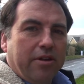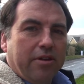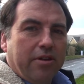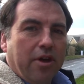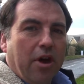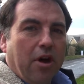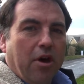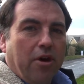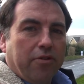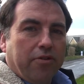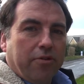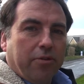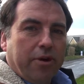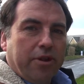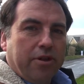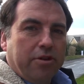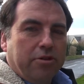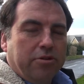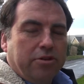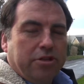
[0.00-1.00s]
and also where
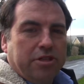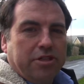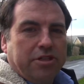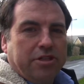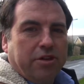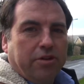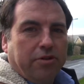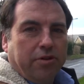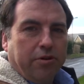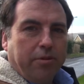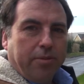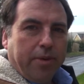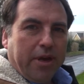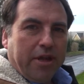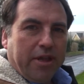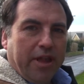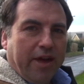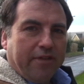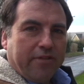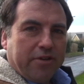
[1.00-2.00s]
the new gin distillery will be
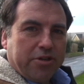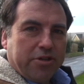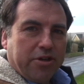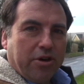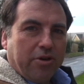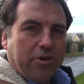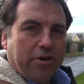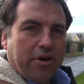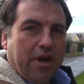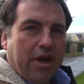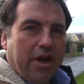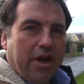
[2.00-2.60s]
in Laverstoke.